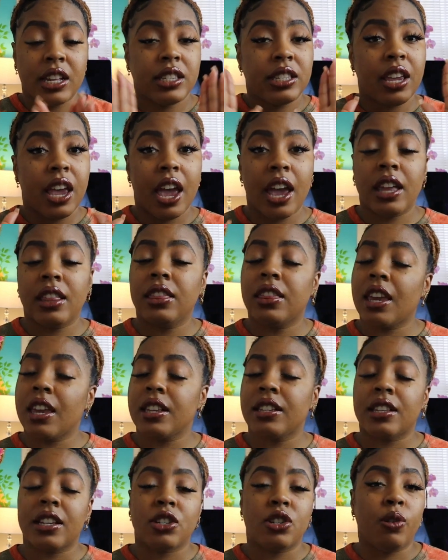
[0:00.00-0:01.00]
10
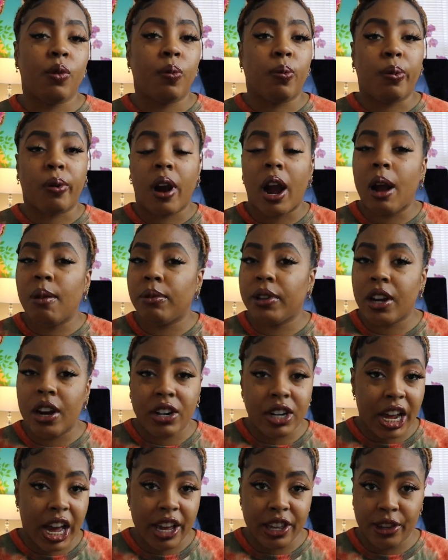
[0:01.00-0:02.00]
things that you probably
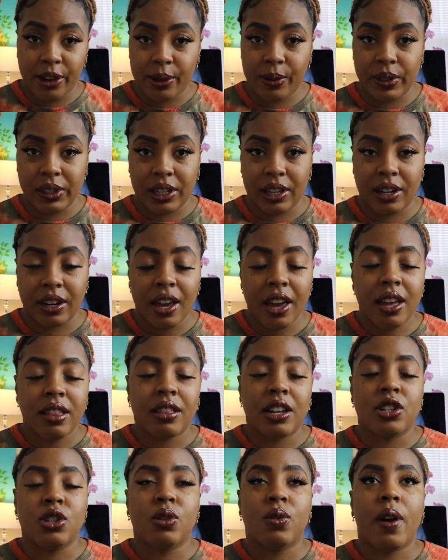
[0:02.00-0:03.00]
are not using
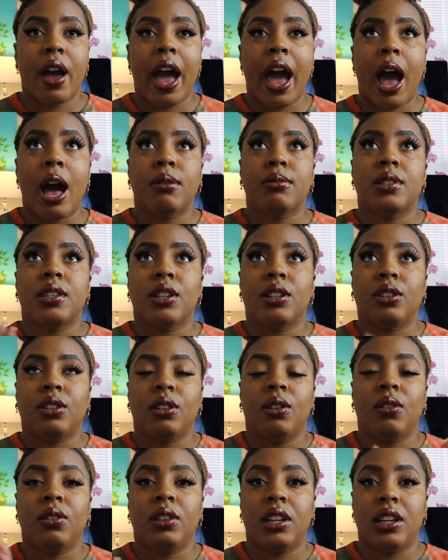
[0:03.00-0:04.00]
that you
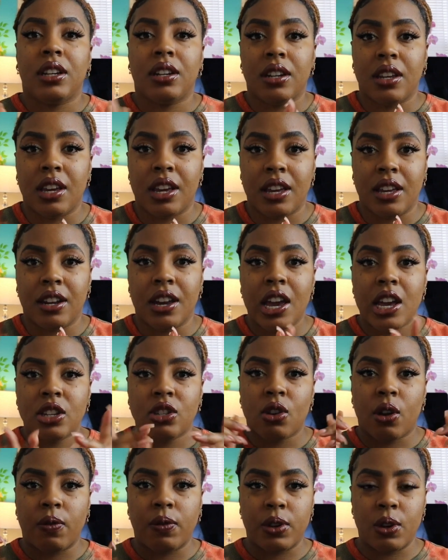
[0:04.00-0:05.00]
absolutely need.
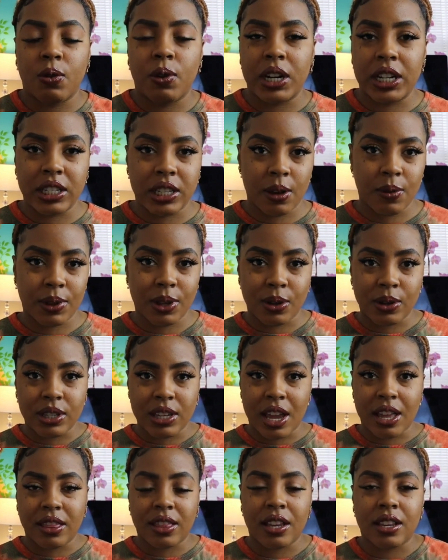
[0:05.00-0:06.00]
So if you want to see what those
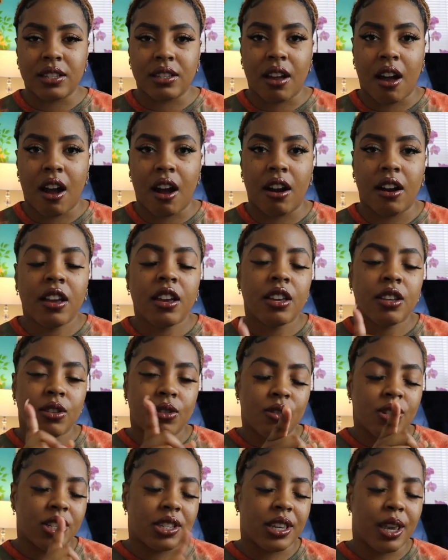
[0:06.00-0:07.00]
10 things are,
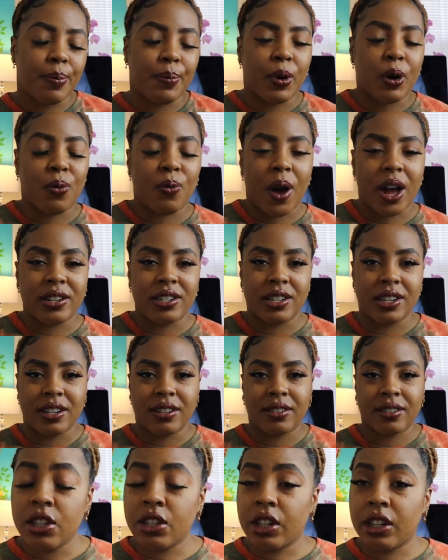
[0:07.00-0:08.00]
you just keep on
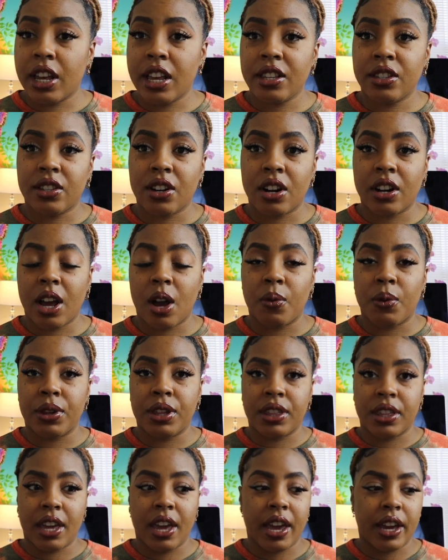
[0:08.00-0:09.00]
watching. So let's start out
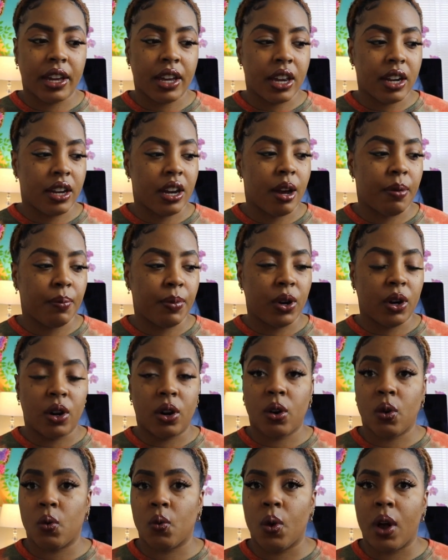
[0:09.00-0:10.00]
with thing
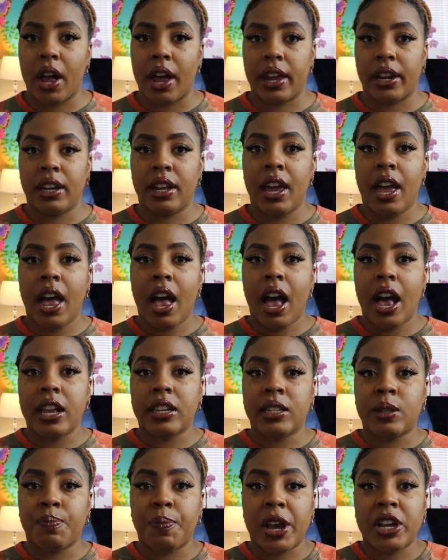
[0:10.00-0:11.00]
number 1, a
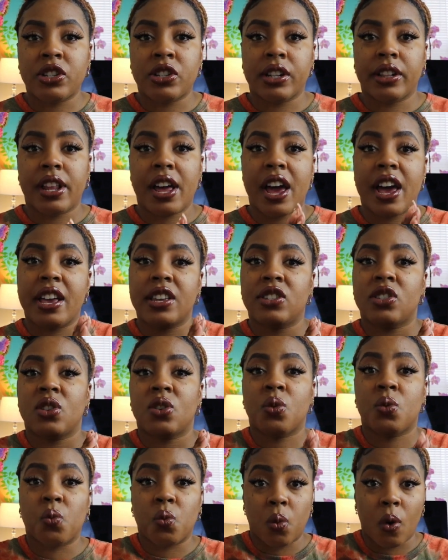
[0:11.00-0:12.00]
specialized
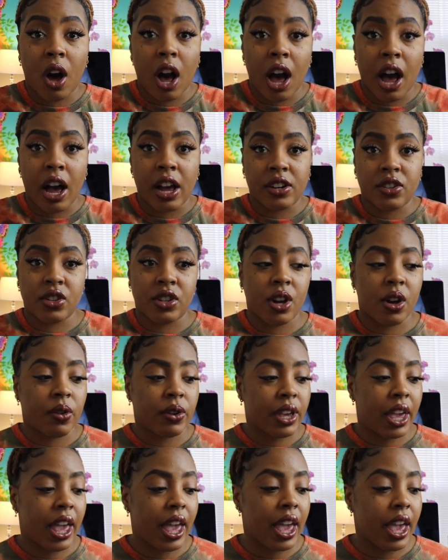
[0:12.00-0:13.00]
wash,
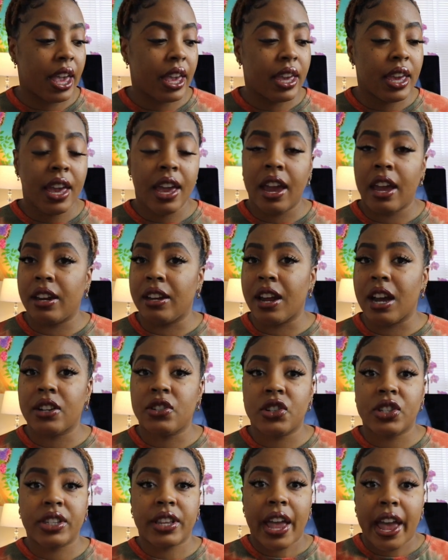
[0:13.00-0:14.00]
okay? And not
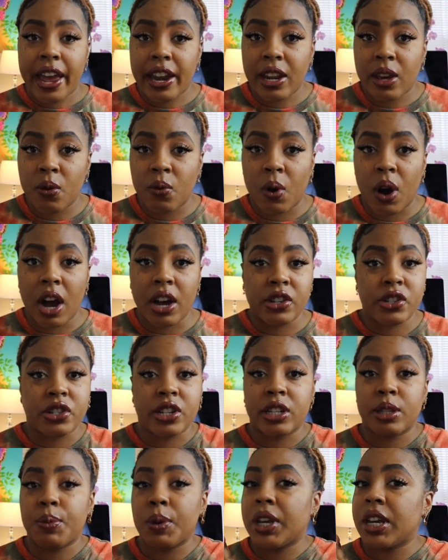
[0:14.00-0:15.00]
just any wash.
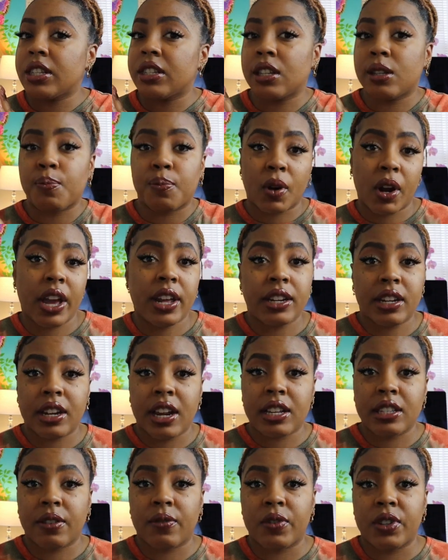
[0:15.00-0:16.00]
Just because it's branded
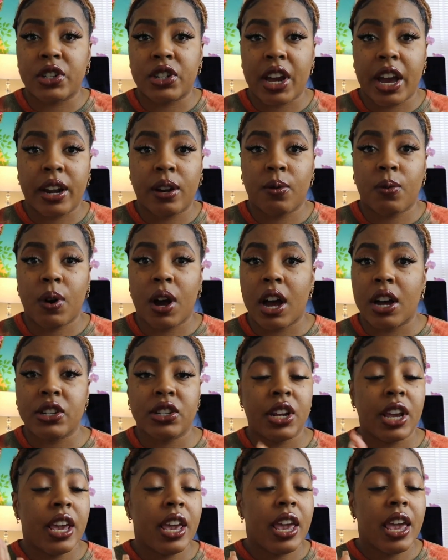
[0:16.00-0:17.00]
as a vagina
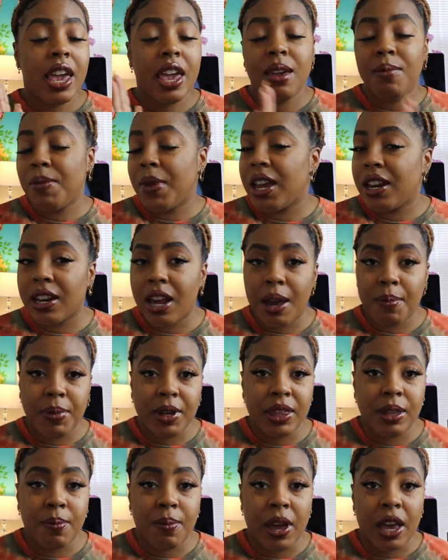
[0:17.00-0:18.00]
wash, it may not
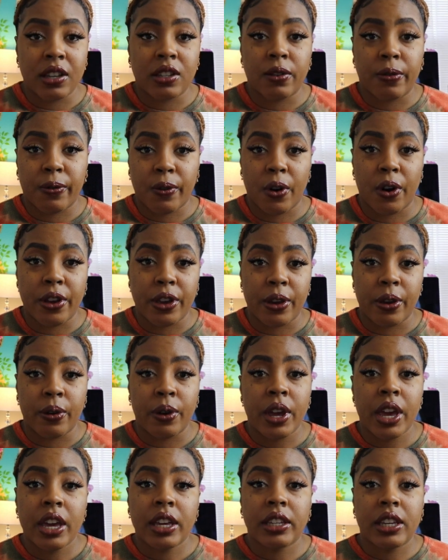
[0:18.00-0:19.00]
be the best for you.
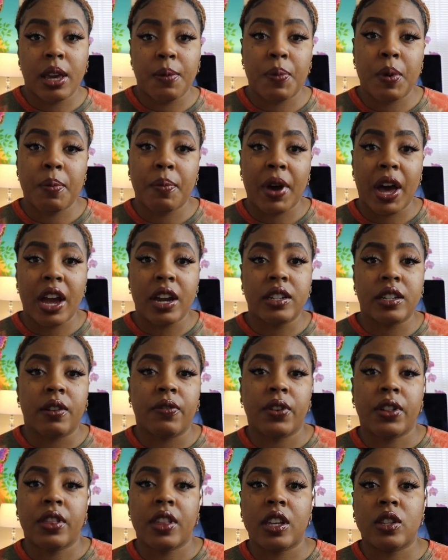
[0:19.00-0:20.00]
Keep in mind,
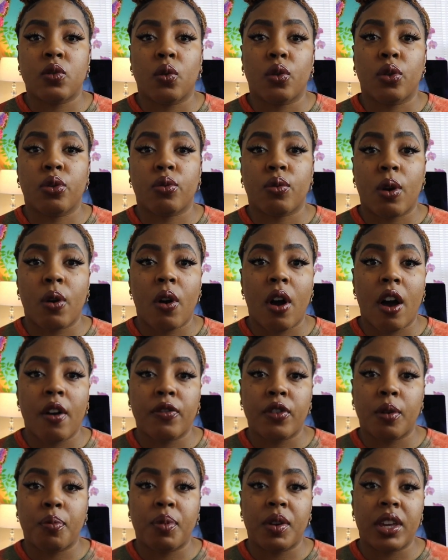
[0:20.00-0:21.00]
different things will throw
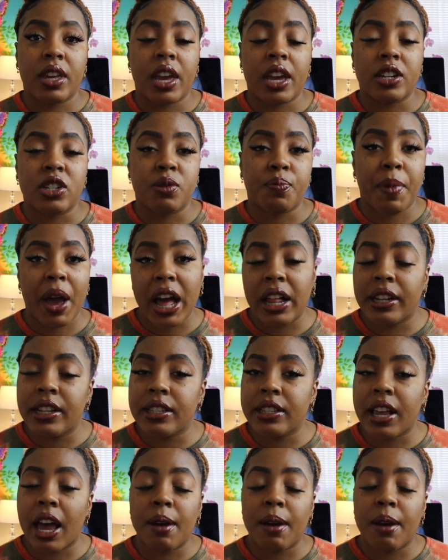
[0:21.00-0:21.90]
off your pH balance.